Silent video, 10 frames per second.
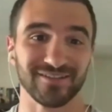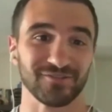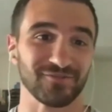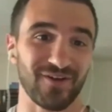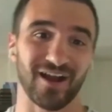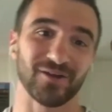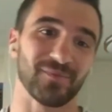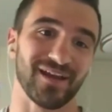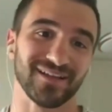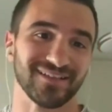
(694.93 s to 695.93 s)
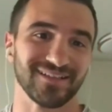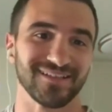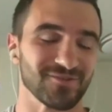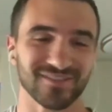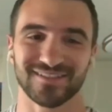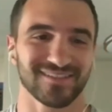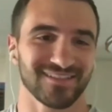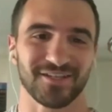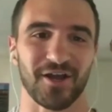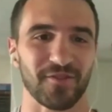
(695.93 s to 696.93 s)
You're fired, man. Here's,
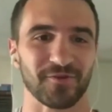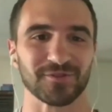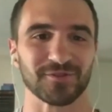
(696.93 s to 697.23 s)
there's